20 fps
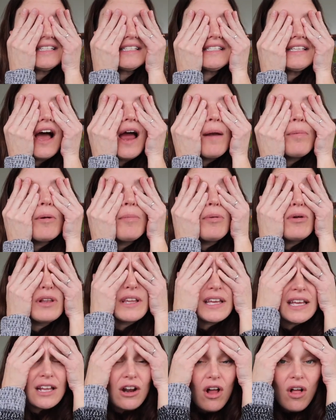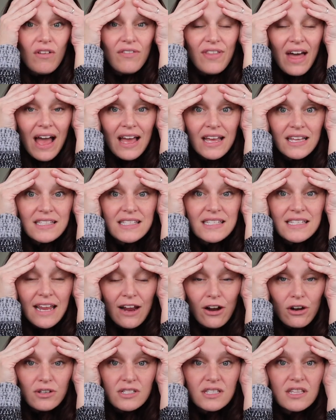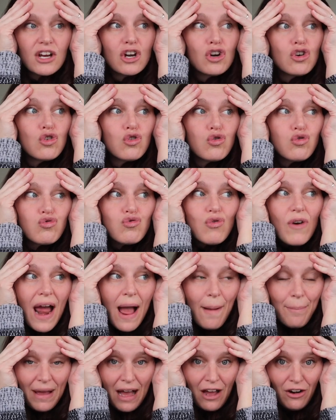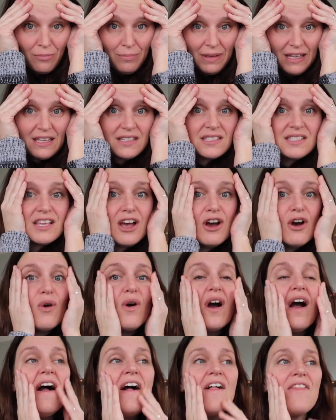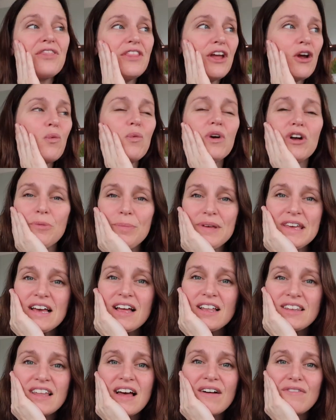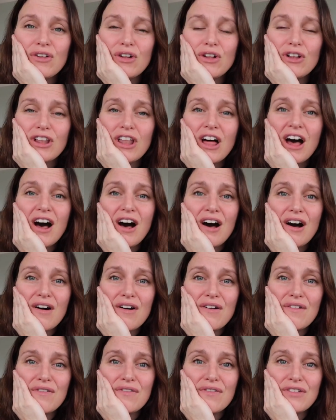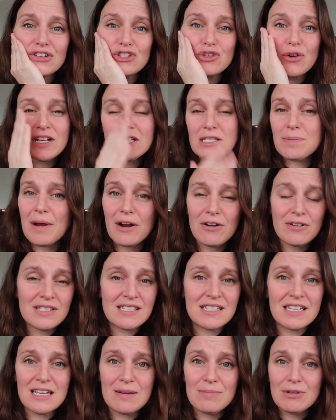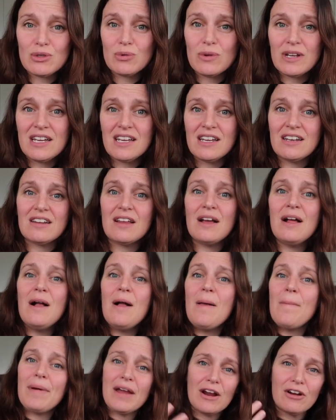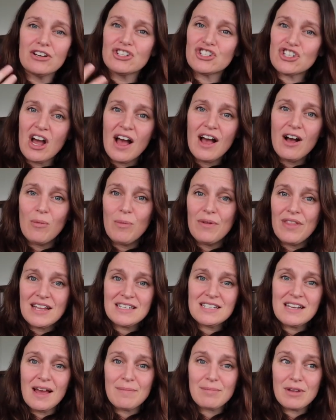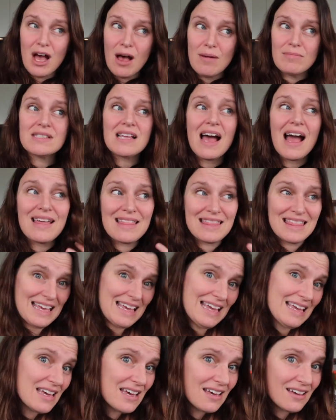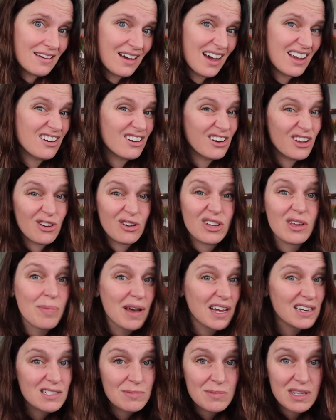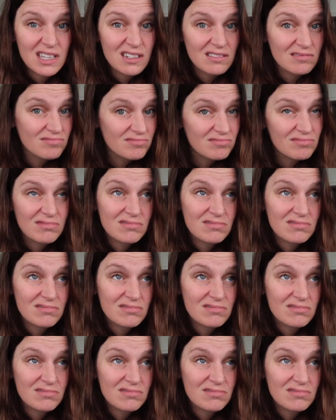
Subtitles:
and cyberbullying and all of that, it scares the crap out of me. So there will be a level of transparency between parent-child when that time comes, I think. I don't know, get back to me in,